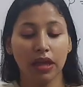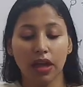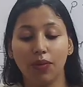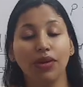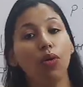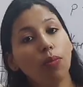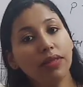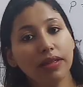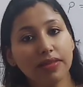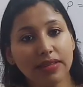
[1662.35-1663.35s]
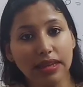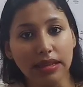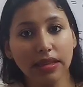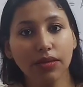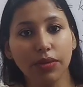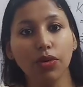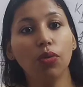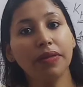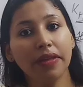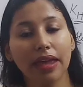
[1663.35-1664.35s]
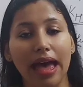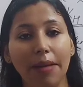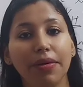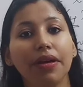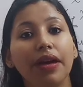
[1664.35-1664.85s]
When you open the cap,